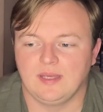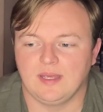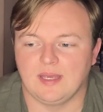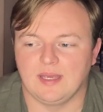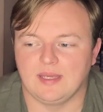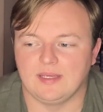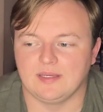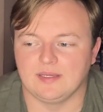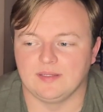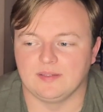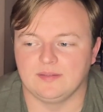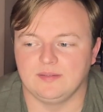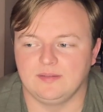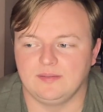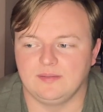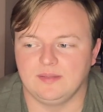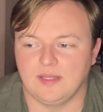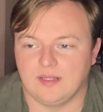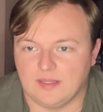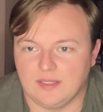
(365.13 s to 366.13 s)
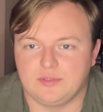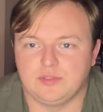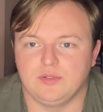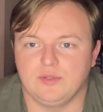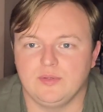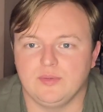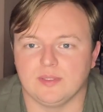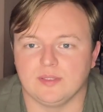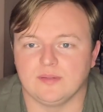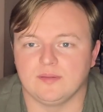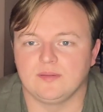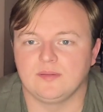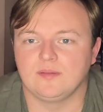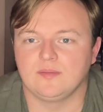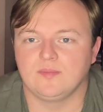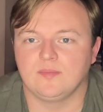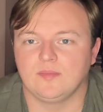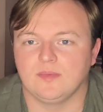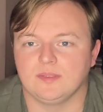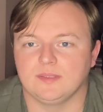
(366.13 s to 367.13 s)
and they let you do it.
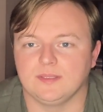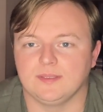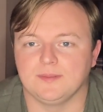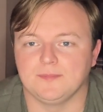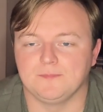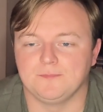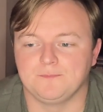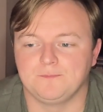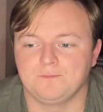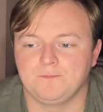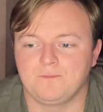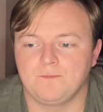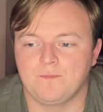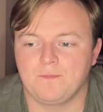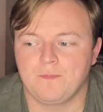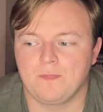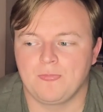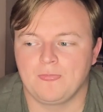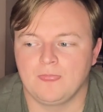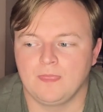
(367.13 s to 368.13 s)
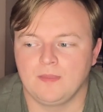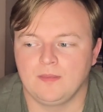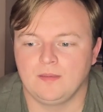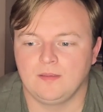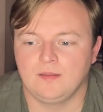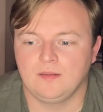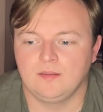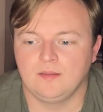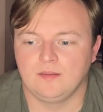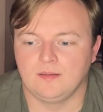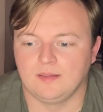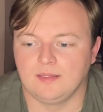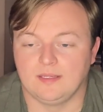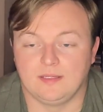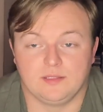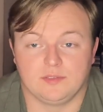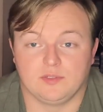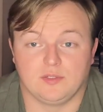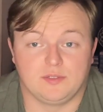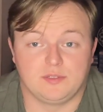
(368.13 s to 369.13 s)
Um, and
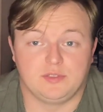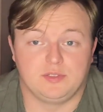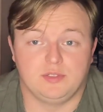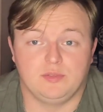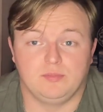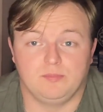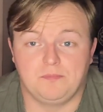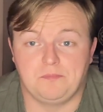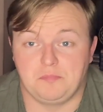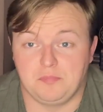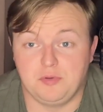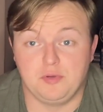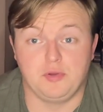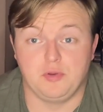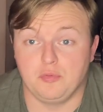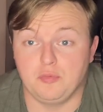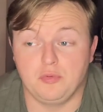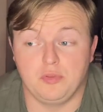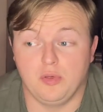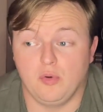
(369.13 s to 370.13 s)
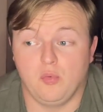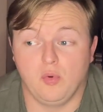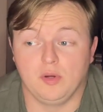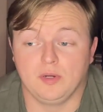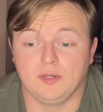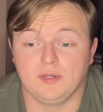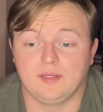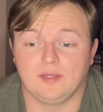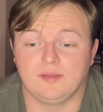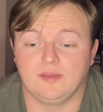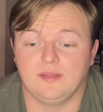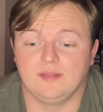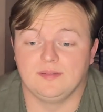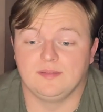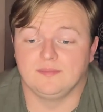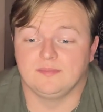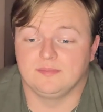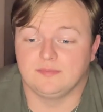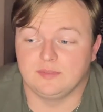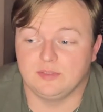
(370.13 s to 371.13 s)
as long as you do the work,
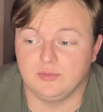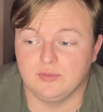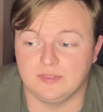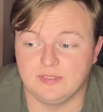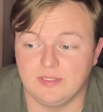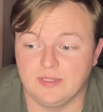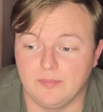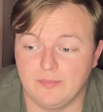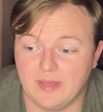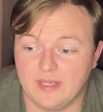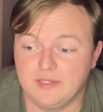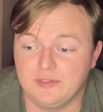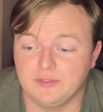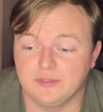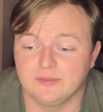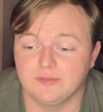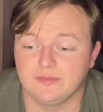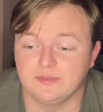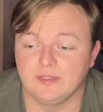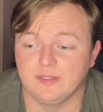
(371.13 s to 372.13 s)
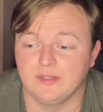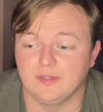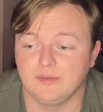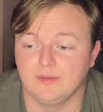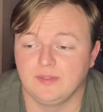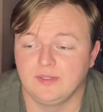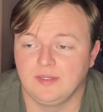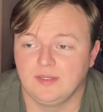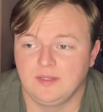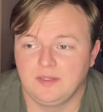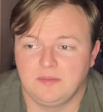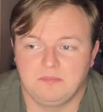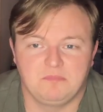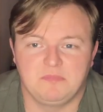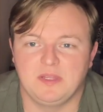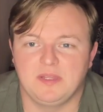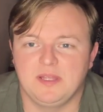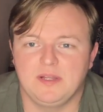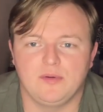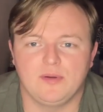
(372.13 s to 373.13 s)
then you see the patients, you know,
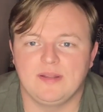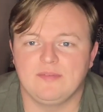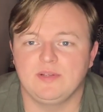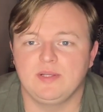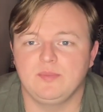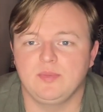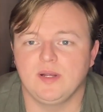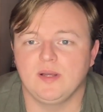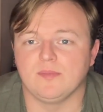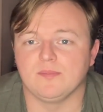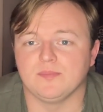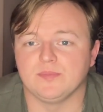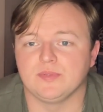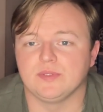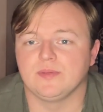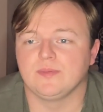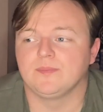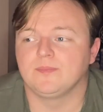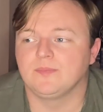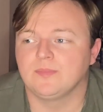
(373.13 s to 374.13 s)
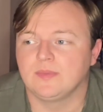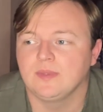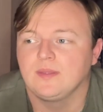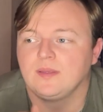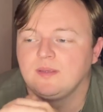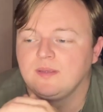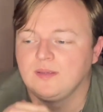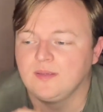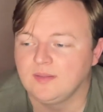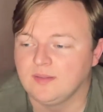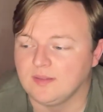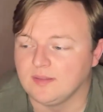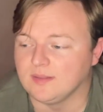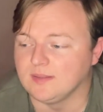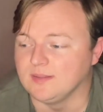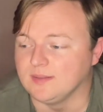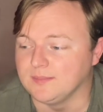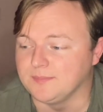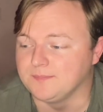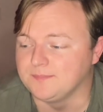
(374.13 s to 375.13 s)
then they don't have any problems.
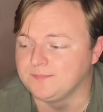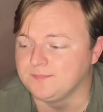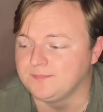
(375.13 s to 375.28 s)
Um,